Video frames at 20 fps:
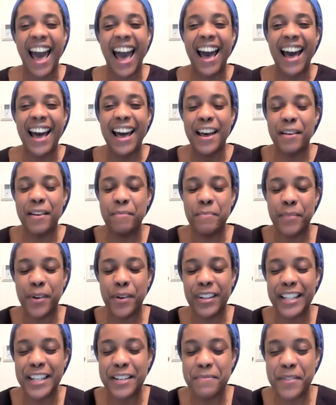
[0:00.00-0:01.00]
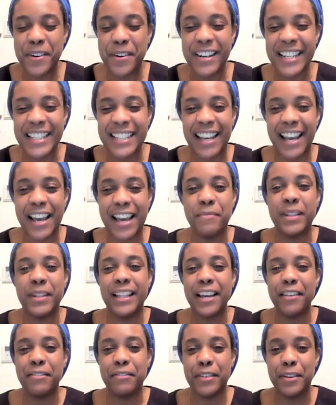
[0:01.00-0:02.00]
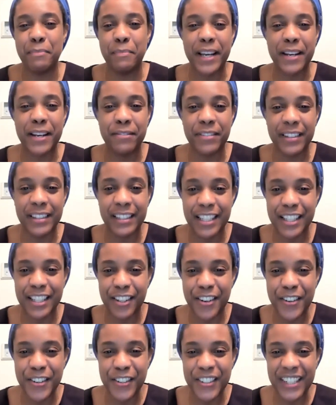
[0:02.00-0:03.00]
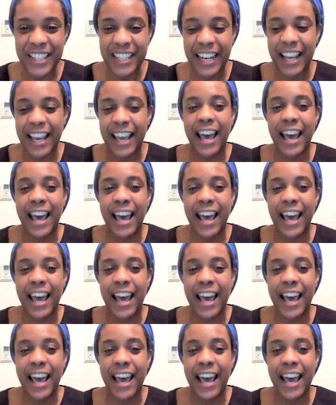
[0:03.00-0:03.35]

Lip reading: I'm Pauline Morris. I'm a life and mindfulness coach,